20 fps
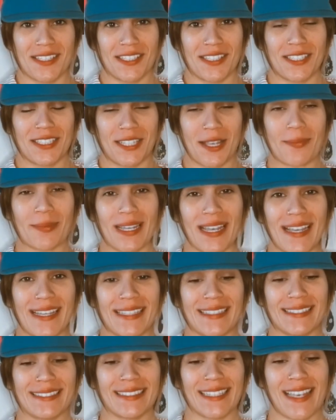Sup
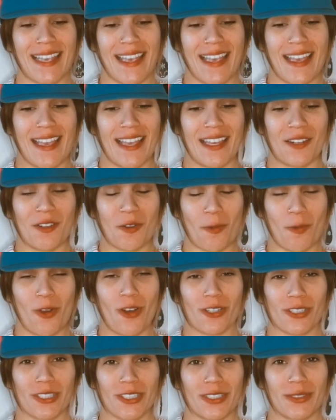guys and
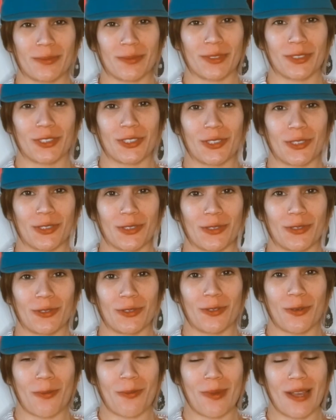welcome
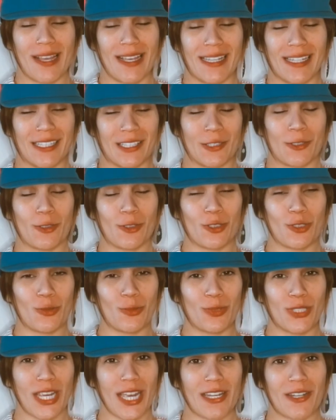to my
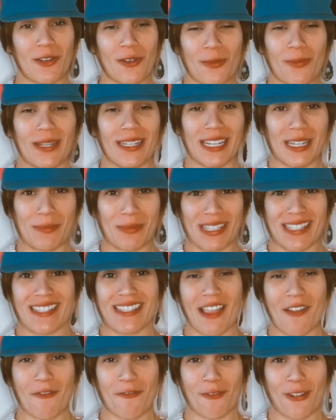YouTube channel. My name is
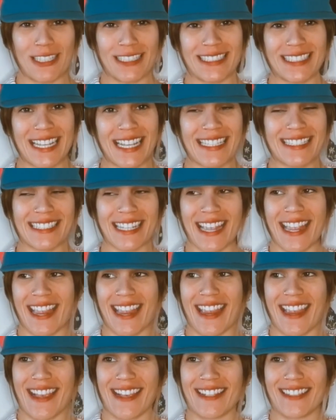Steph Fuentes
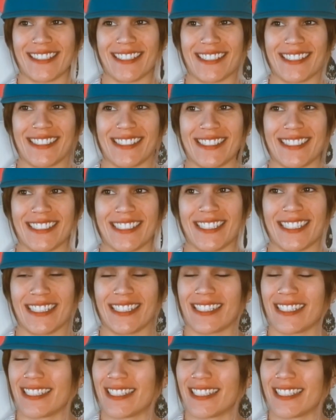and